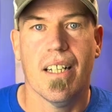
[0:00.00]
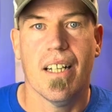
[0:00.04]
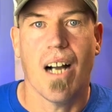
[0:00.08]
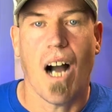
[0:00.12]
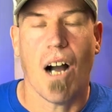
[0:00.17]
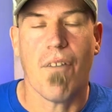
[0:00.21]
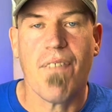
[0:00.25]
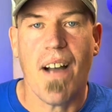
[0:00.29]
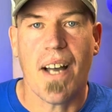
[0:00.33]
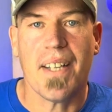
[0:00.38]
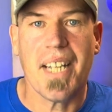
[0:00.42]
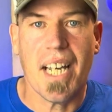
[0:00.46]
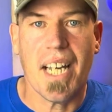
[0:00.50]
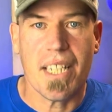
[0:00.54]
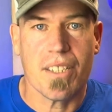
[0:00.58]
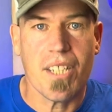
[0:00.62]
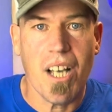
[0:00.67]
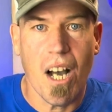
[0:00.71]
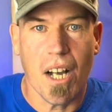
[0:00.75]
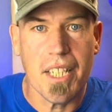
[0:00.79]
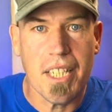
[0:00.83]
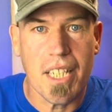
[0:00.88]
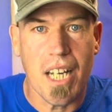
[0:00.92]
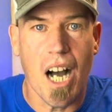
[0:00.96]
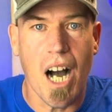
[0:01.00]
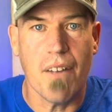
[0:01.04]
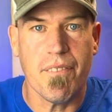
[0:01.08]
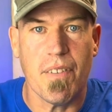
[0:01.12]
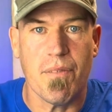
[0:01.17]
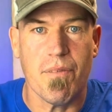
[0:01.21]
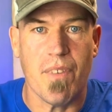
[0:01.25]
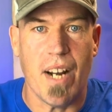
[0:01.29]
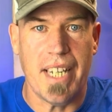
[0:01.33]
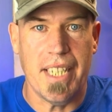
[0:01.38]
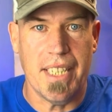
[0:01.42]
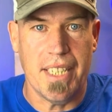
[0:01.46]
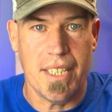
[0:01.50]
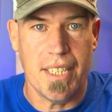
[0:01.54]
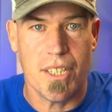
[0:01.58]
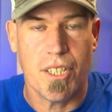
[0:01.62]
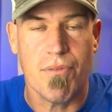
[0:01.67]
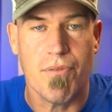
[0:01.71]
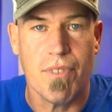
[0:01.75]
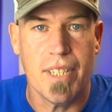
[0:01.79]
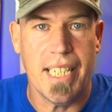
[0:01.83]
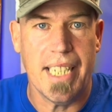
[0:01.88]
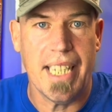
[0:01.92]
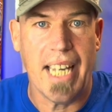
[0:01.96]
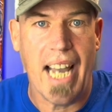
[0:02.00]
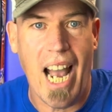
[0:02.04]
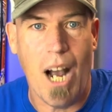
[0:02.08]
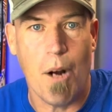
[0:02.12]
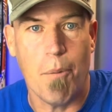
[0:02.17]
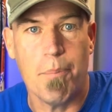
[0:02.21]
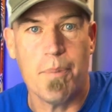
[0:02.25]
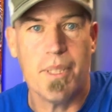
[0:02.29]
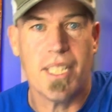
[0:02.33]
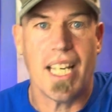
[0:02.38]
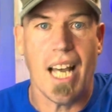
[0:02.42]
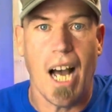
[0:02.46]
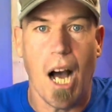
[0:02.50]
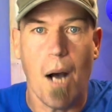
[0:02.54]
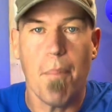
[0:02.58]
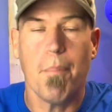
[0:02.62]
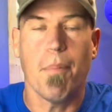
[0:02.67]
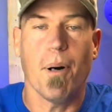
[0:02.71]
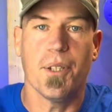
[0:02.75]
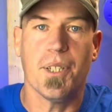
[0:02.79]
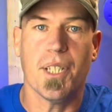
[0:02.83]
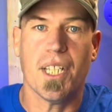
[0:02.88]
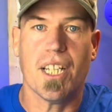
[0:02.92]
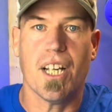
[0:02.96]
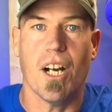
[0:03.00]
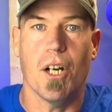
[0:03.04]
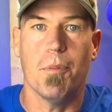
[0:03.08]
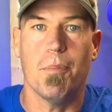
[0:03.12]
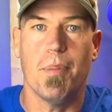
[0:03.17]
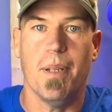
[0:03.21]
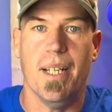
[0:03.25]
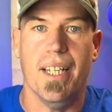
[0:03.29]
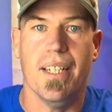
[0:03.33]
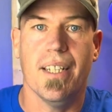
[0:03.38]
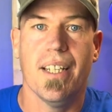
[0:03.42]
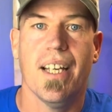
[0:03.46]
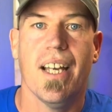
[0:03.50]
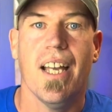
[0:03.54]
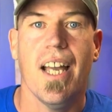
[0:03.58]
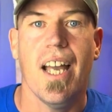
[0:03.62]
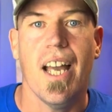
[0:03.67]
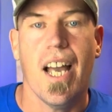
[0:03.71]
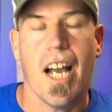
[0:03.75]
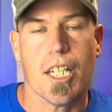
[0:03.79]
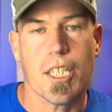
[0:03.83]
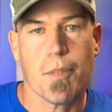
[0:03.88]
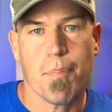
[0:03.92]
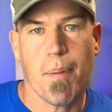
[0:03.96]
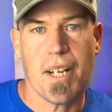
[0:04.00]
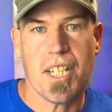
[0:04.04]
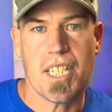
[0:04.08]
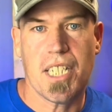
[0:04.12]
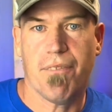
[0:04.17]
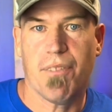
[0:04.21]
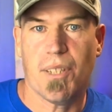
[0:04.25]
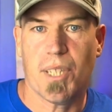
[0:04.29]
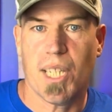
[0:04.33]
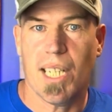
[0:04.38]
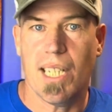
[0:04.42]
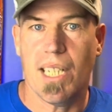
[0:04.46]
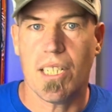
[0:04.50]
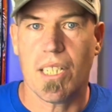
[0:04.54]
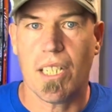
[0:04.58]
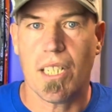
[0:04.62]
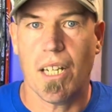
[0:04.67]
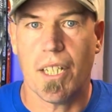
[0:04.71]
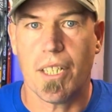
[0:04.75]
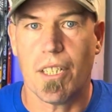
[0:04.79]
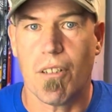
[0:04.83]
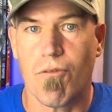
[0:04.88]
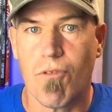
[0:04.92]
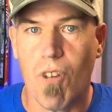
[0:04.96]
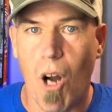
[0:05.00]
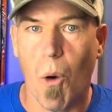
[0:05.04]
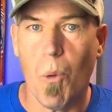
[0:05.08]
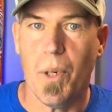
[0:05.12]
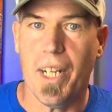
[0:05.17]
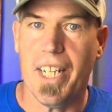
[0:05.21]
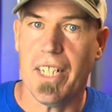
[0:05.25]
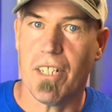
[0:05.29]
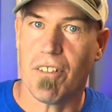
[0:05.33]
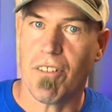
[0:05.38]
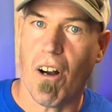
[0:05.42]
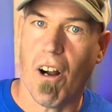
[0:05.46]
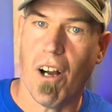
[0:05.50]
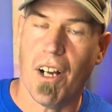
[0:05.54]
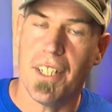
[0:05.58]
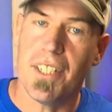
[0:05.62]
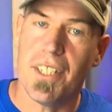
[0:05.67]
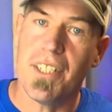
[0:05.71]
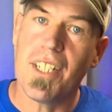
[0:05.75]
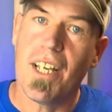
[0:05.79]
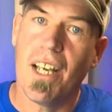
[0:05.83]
I found that tight carving radius really helped get up on the coping, especially for things like the rolling grind,